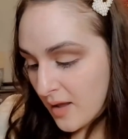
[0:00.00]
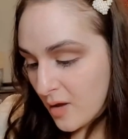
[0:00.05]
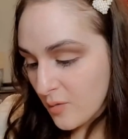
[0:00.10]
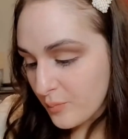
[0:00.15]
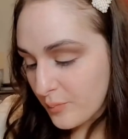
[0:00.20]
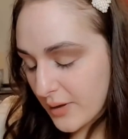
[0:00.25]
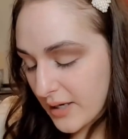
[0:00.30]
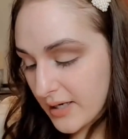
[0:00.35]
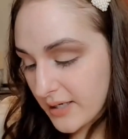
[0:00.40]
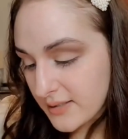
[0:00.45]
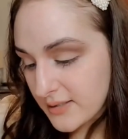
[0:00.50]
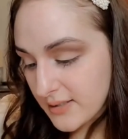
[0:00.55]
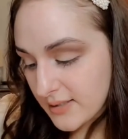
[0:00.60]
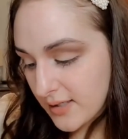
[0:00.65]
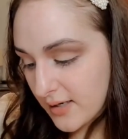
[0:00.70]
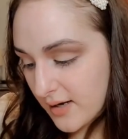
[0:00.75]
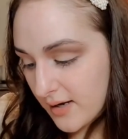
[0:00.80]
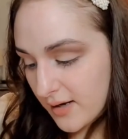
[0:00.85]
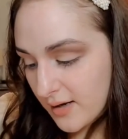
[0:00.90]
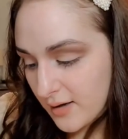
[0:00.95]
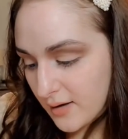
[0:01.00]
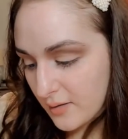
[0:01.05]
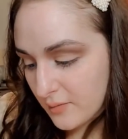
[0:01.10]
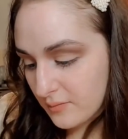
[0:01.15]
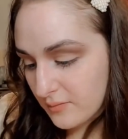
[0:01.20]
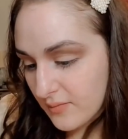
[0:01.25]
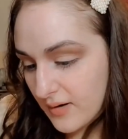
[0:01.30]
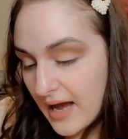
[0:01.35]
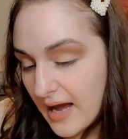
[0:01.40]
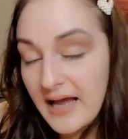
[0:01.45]
but
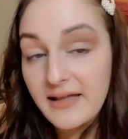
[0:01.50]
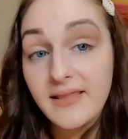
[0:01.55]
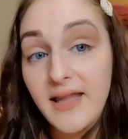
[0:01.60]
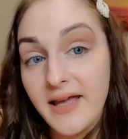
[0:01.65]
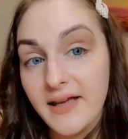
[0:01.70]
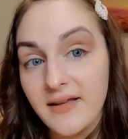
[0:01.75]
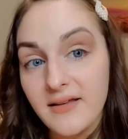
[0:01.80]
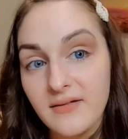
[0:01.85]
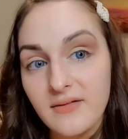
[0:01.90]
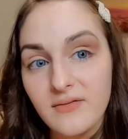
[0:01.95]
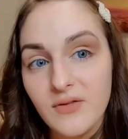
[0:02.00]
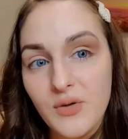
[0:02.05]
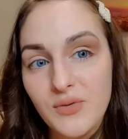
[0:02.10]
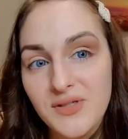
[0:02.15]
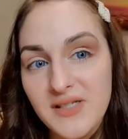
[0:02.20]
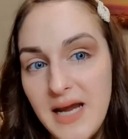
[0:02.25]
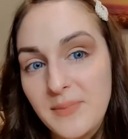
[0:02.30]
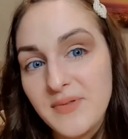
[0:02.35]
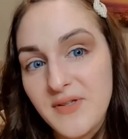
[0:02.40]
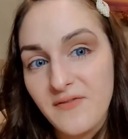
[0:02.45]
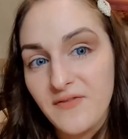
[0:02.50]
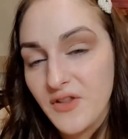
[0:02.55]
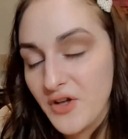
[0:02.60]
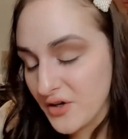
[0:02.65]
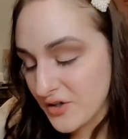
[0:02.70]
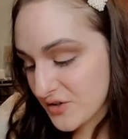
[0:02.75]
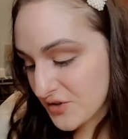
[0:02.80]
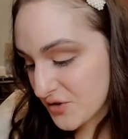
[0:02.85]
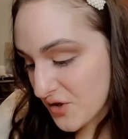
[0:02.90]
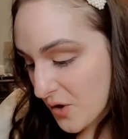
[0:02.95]
I like those types of
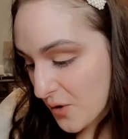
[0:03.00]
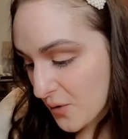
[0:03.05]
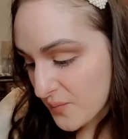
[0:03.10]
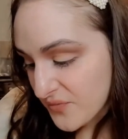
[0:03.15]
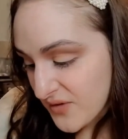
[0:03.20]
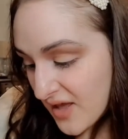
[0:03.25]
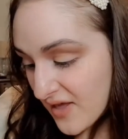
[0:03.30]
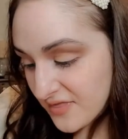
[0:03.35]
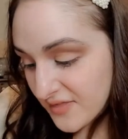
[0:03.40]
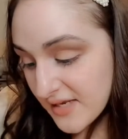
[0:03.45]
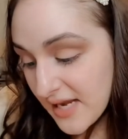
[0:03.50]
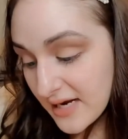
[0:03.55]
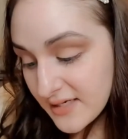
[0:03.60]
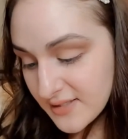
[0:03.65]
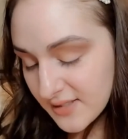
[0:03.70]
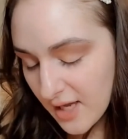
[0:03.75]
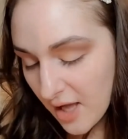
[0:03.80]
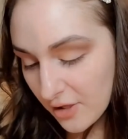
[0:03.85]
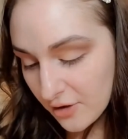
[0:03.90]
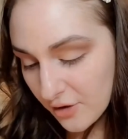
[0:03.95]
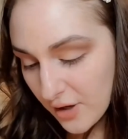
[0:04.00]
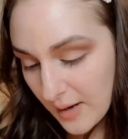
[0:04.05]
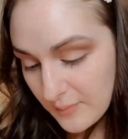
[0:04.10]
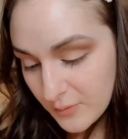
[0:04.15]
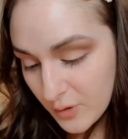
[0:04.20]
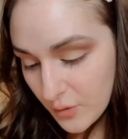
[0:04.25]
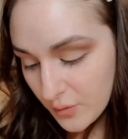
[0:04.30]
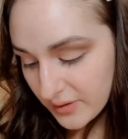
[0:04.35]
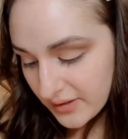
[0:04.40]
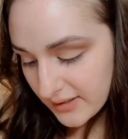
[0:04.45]
looks. So the next color I'm
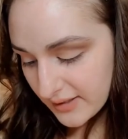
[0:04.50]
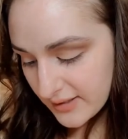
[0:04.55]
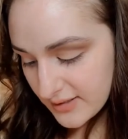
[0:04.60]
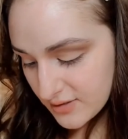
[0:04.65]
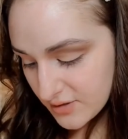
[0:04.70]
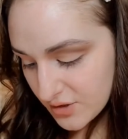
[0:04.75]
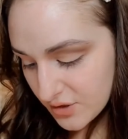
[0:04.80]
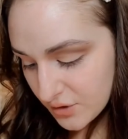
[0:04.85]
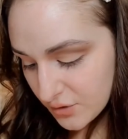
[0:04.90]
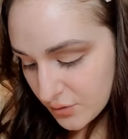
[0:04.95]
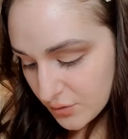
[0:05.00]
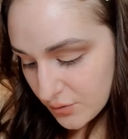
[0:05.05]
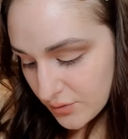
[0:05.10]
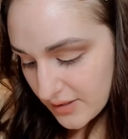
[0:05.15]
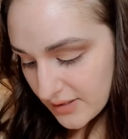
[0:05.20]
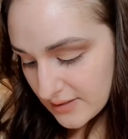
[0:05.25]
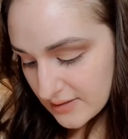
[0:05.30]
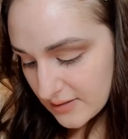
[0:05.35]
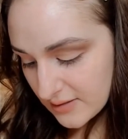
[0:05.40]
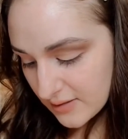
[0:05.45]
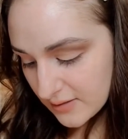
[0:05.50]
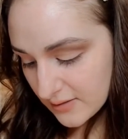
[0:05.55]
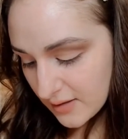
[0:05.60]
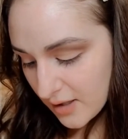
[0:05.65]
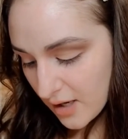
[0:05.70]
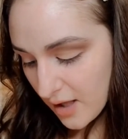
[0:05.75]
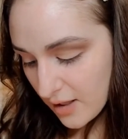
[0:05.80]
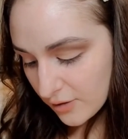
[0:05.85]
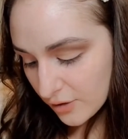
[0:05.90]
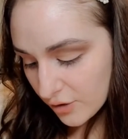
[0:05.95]
going into is the
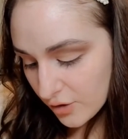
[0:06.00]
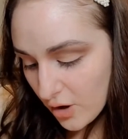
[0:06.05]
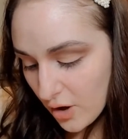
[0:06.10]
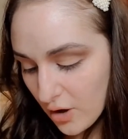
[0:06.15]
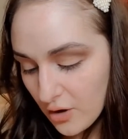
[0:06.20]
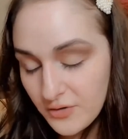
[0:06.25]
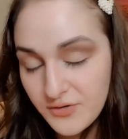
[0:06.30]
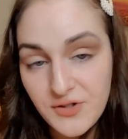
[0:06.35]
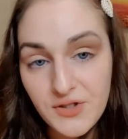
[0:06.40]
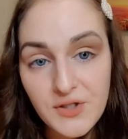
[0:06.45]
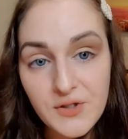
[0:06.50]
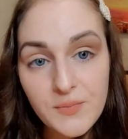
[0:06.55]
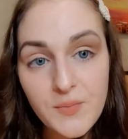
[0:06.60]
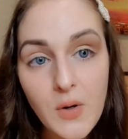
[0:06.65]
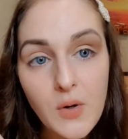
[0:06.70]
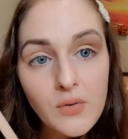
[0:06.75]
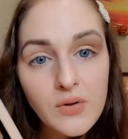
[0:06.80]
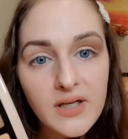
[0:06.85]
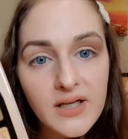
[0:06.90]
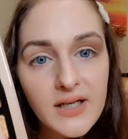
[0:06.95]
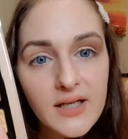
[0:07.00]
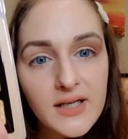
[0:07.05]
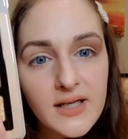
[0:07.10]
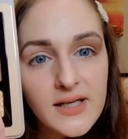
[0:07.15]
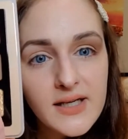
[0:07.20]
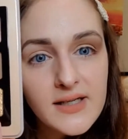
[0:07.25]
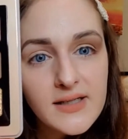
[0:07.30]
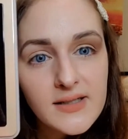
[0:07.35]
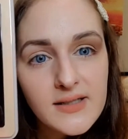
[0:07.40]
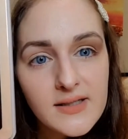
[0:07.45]
color called Smoke. It
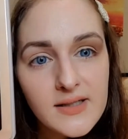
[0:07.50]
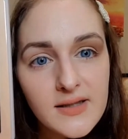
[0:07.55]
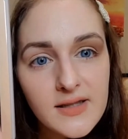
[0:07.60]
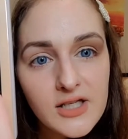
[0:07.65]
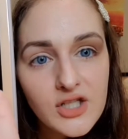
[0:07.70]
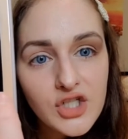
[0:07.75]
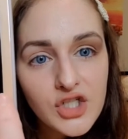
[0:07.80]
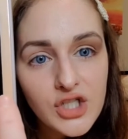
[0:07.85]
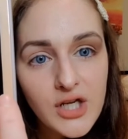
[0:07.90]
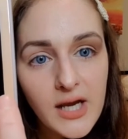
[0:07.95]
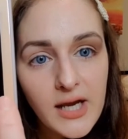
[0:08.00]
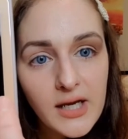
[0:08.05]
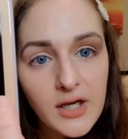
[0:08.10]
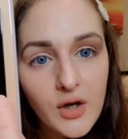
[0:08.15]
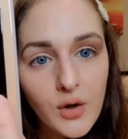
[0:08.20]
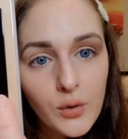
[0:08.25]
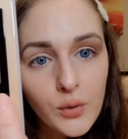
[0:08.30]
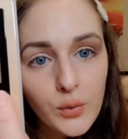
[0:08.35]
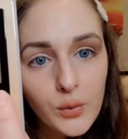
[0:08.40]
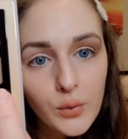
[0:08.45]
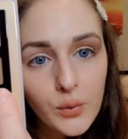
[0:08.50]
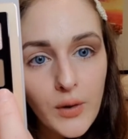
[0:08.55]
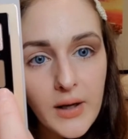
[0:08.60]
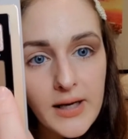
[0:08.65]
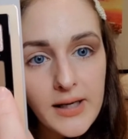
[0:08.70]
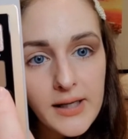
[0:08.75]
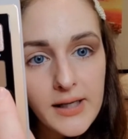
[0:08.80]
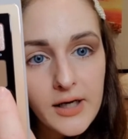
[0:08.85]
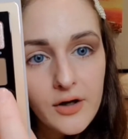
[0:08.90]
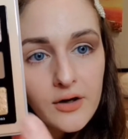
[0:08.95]
is this shade
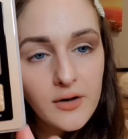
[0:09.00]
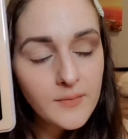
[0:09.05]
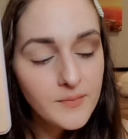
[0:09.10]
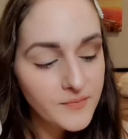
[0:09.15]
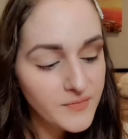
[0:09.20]
right here.